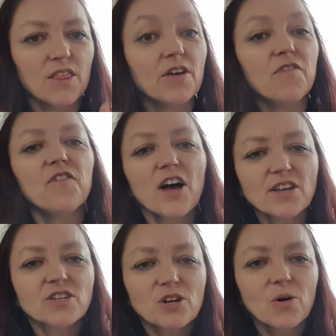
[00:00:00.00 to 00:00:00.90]
The
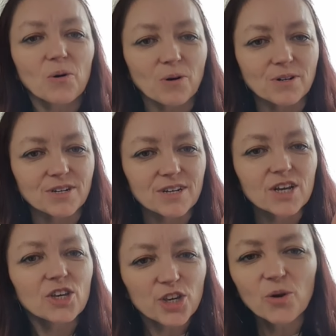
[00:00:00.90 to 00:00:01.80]
first chord
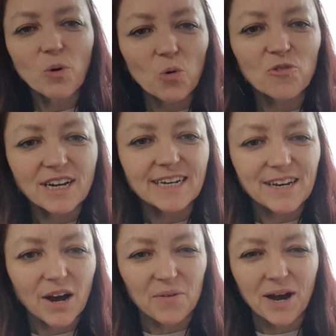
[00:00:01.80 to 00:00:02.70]
you already know,